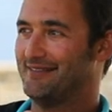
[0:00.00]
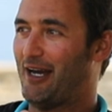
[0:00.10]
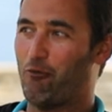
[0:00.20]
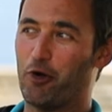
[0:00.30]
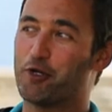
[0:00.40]

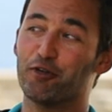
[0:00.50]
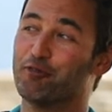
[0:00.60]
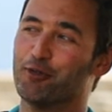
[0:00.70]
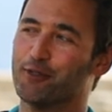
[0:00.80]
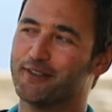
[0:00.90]
How
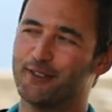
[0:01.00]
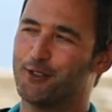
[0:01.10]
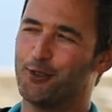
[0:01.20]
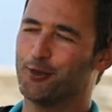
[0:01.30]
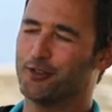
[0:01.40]
wonderful
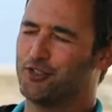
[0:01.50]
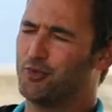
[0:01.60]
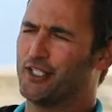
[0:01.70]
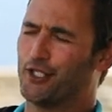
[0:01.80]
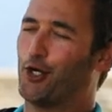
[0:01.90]
this tool
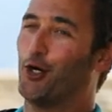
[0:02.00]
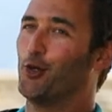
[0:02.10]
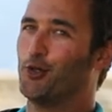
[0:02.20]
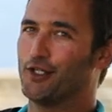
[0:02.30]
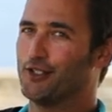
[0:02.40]
to
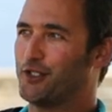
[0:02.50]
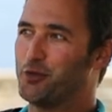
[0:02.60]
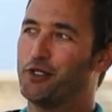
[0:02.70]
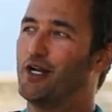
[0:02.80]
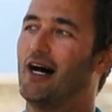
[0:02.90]
encode
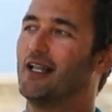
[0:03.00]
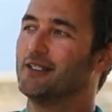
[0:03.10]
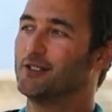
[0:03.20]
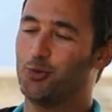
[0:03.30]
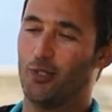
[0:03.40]
human
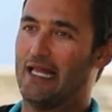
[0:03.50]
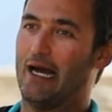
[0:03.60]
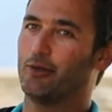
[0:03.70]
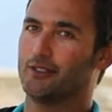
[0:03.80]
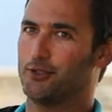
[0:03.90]
knowledge, to
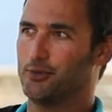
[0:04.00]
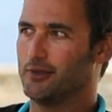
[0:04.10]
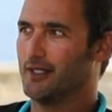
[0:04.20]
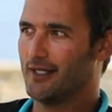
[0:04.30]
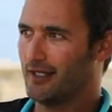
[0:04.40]
allow us to